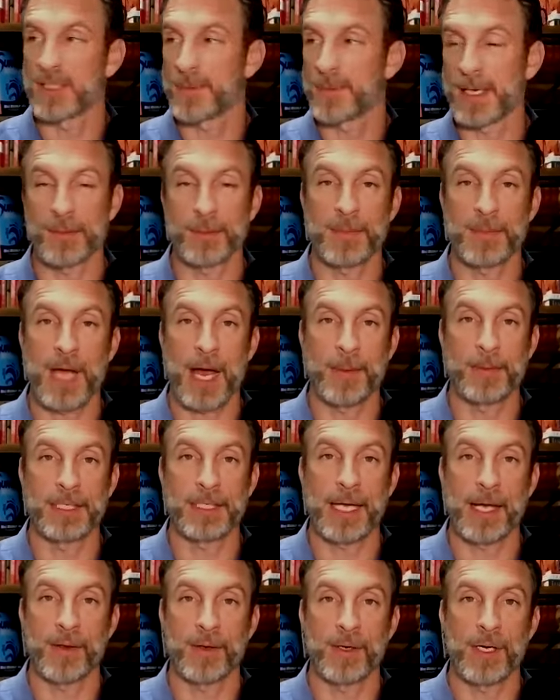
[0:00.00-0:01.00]
spend some time
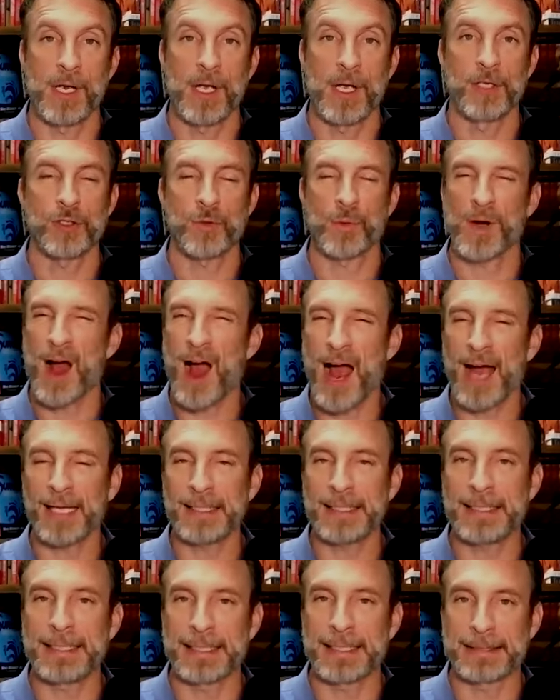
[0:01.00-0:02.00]
together. So we're
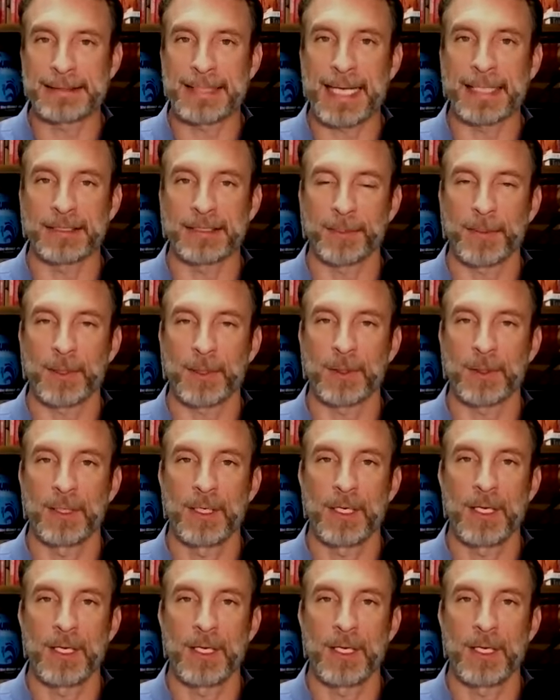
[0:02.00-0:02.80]
highly accessible.